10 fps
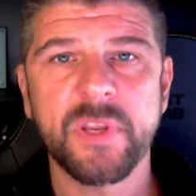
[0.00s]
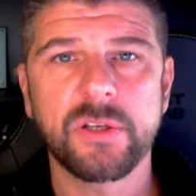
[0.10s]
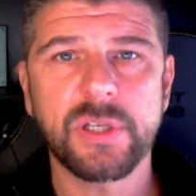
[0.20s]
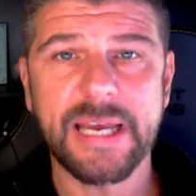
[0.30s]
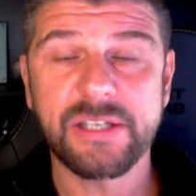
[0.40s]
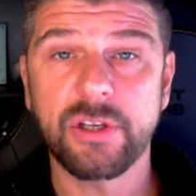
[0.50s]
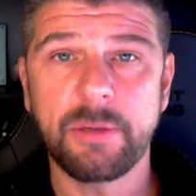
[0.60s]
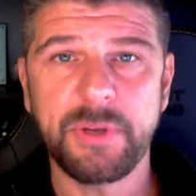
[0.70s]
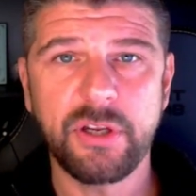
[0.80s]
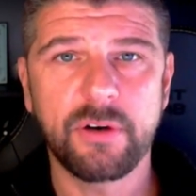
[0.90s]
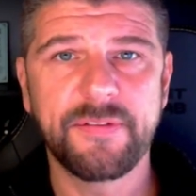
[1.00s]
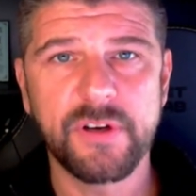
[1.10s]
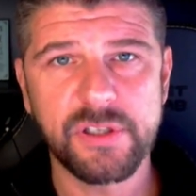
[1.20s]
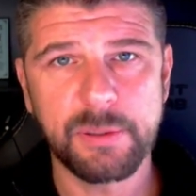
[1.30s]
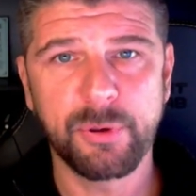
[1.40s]
So that's going to be your
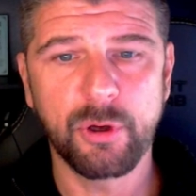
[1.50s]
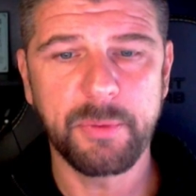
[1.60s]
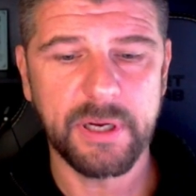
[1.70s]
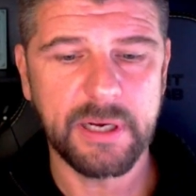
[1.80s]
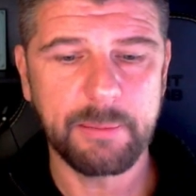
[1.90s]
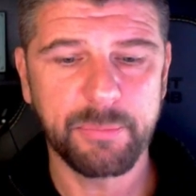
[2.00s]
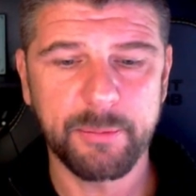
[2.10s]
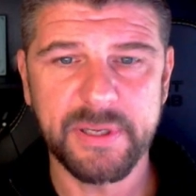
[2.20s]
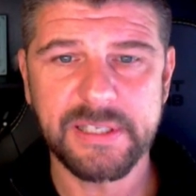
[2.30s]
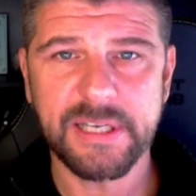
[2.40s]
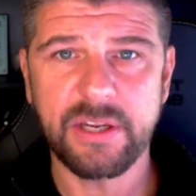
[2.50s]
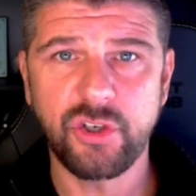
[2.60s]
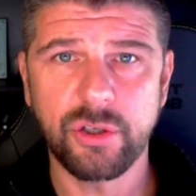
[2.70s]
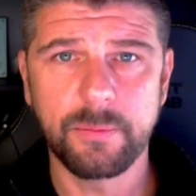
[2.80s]
first deployment and implementation.